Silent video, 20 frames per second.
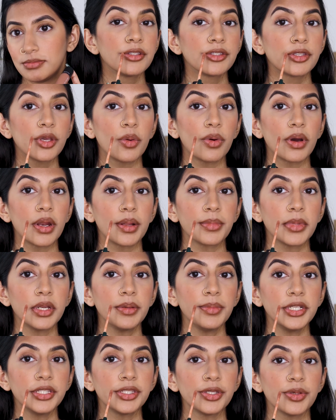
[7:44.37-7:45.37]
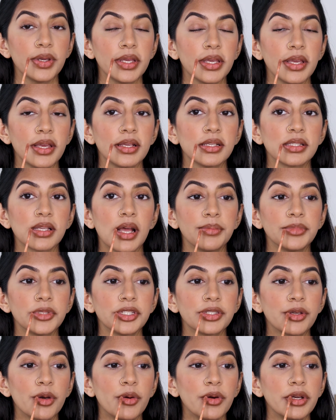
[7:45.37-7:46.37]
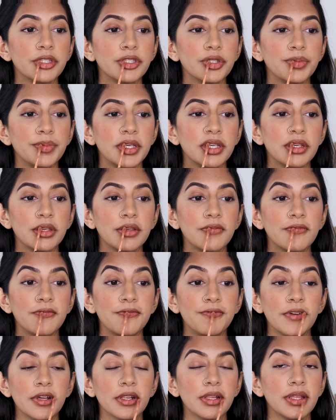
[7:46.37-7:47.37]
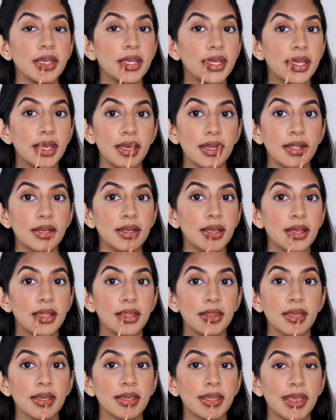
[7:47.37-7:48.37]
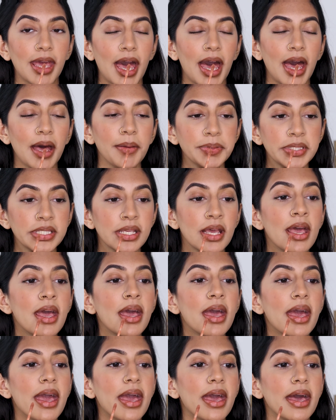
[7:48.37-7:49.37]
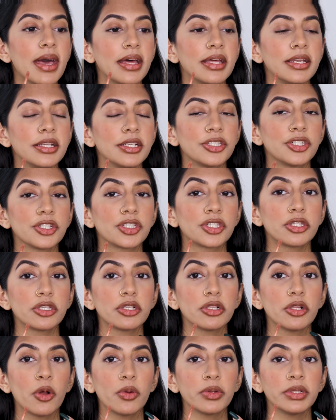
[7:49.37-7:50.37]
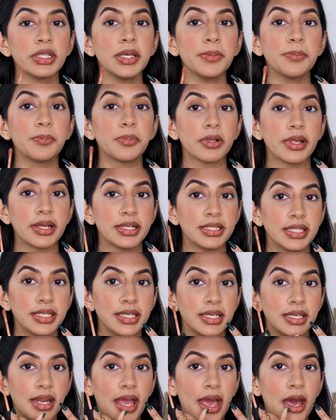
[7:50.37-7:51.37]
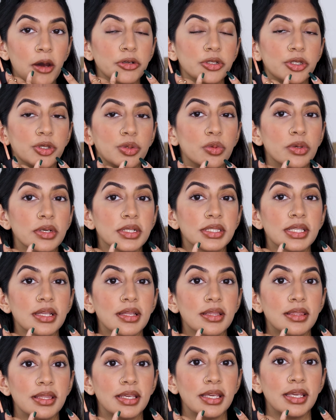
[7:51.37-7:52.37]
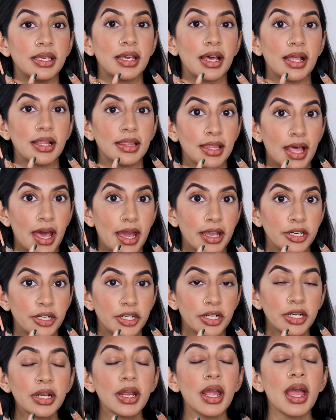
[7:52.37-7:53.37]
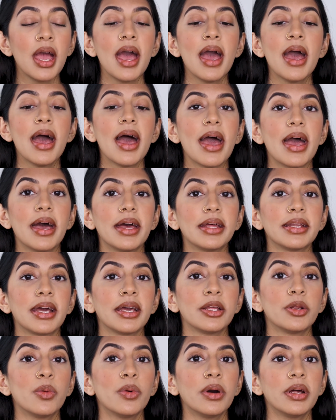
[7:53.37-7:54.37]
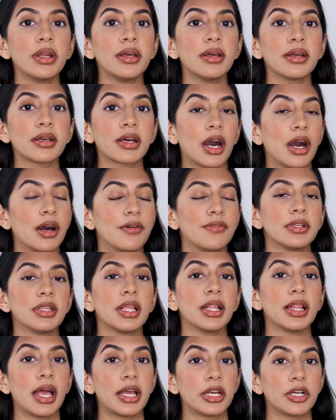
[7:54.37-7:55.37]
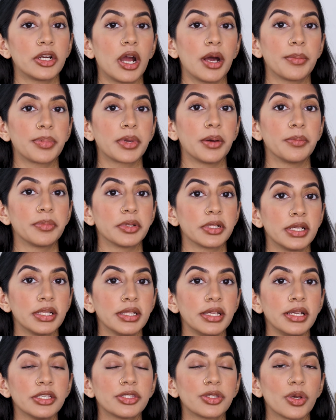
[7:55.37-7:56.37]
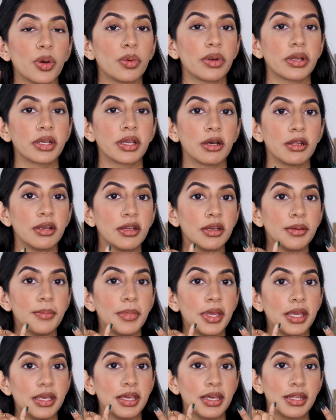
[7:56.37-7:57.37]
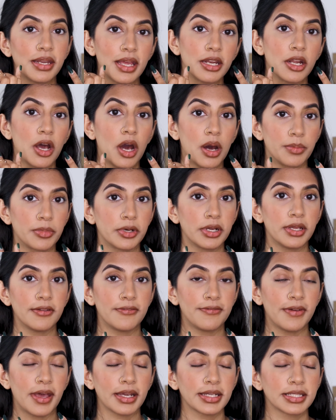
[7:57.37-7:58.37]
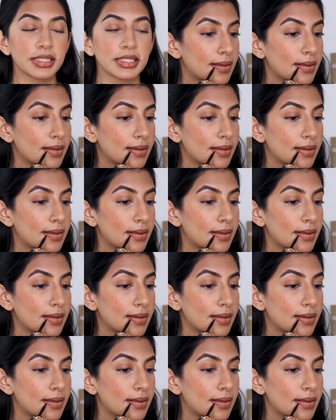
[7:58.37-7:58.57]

So what I'm going to be doing is I'm just going to be filling in the gaps and just slowly blending it out towards the liner. And I don't want to cover the liner up completely, so we're gonna make it an ombre effect.